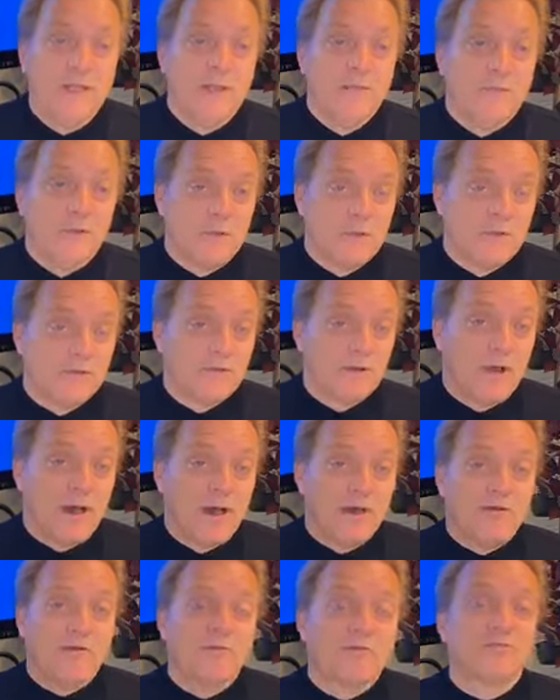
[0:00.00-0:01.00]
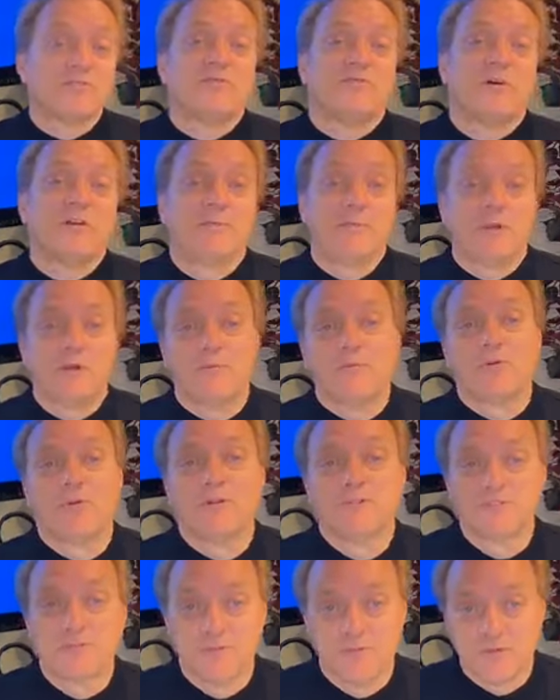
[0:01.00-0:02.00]
but honor those fundamental
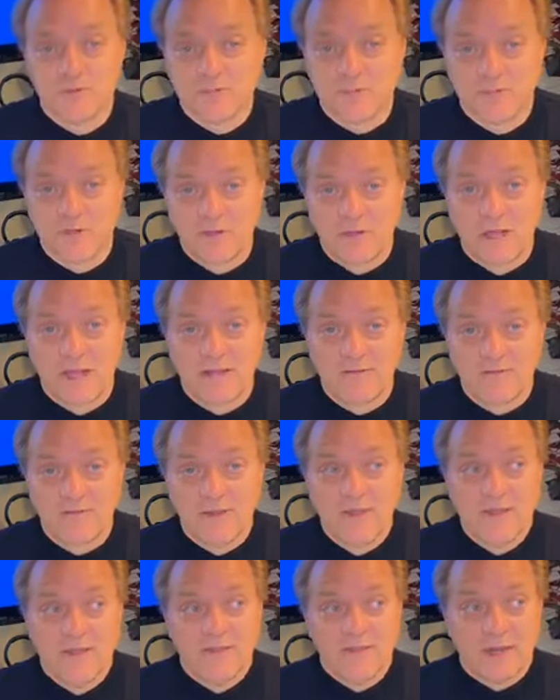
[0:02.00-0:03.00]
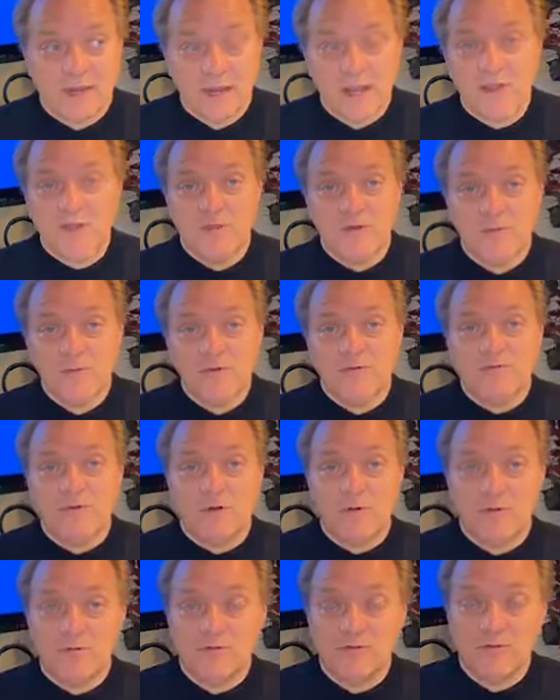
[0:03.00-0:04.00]
principles in your life that allow you to move
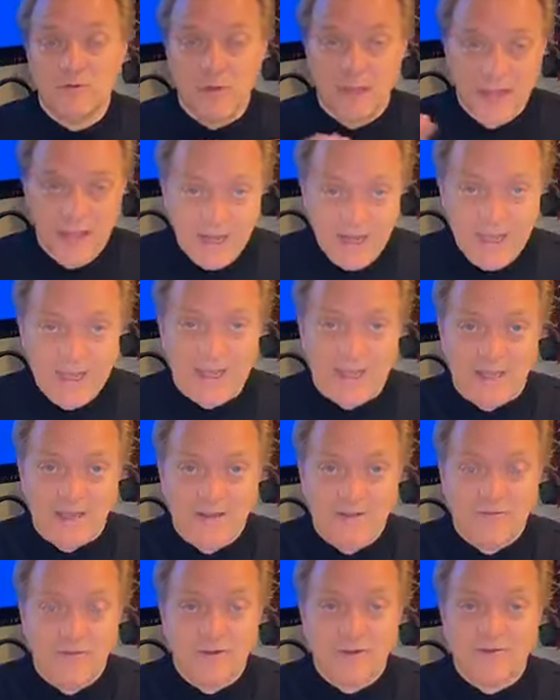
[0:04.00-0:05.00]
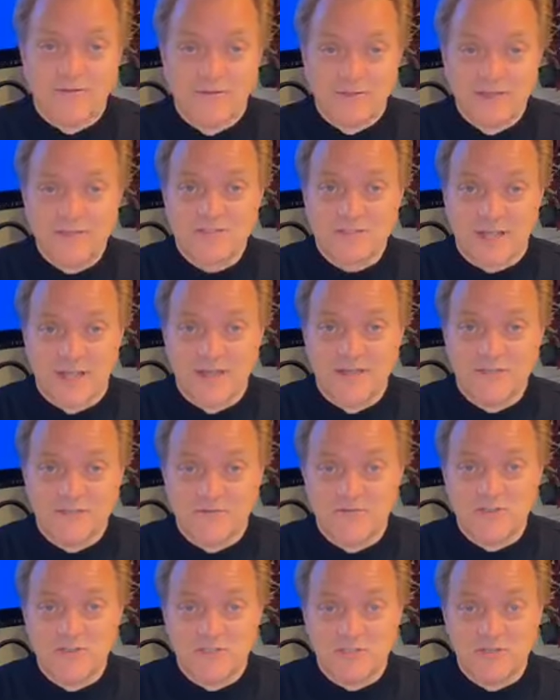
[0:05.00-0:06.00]
forward through any one of these kinds
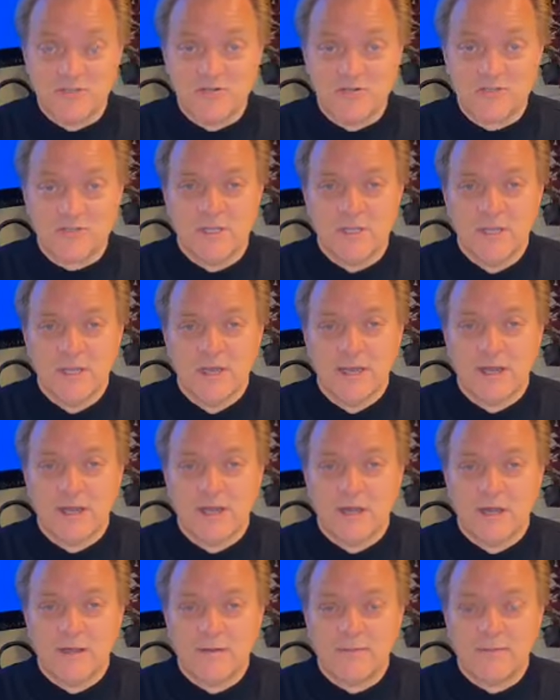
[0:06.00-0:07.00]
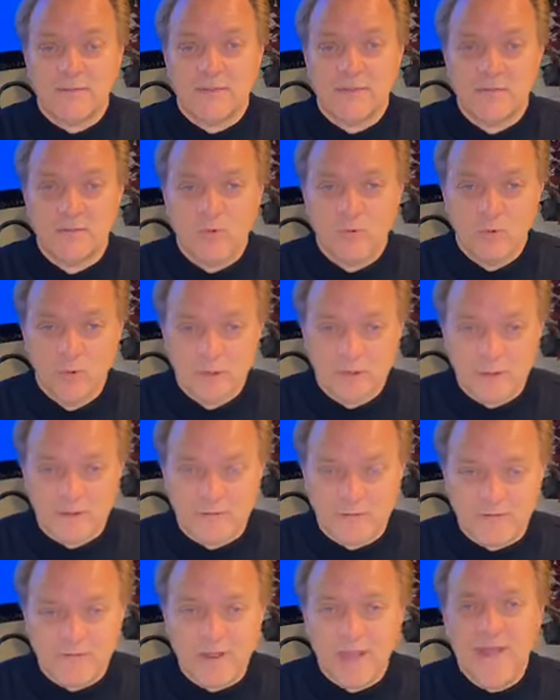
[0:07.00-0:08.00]
of issues with a
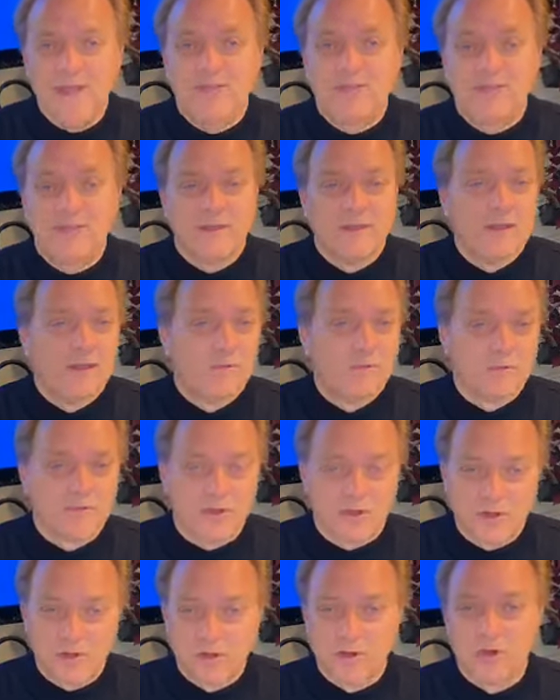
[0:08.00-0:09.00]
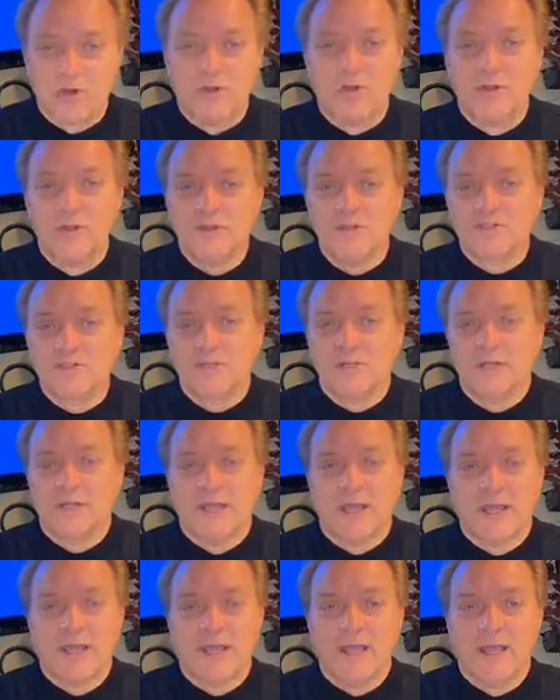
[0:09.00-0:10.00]
faith, with a courage,
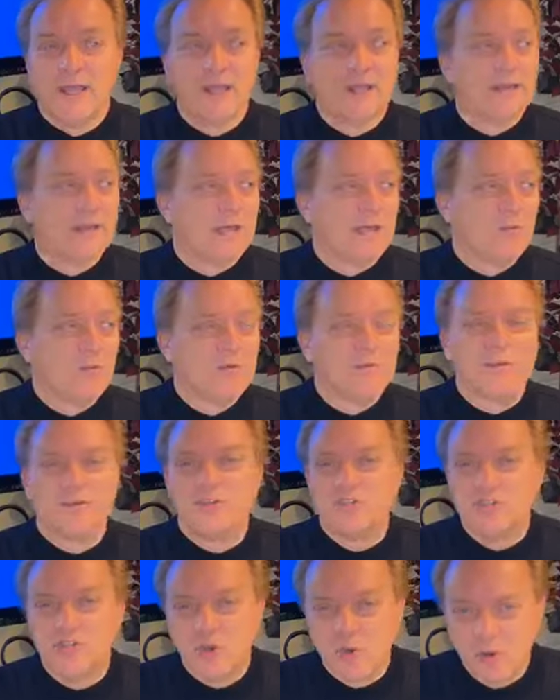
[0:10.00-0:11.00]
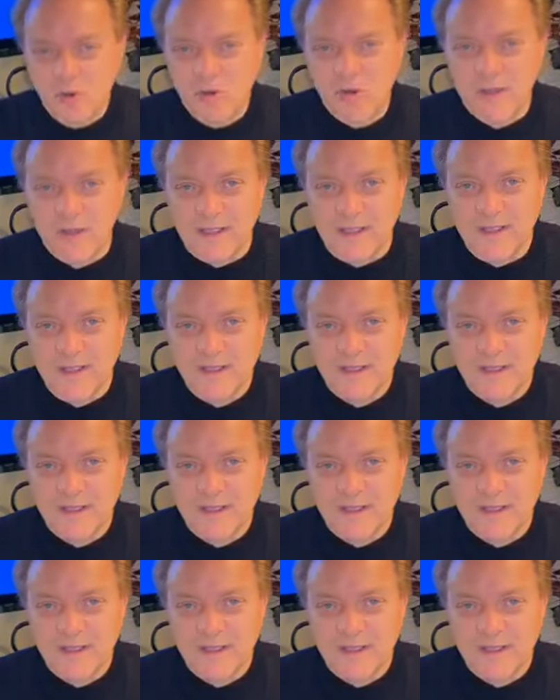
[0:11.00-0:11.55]
and with a joy.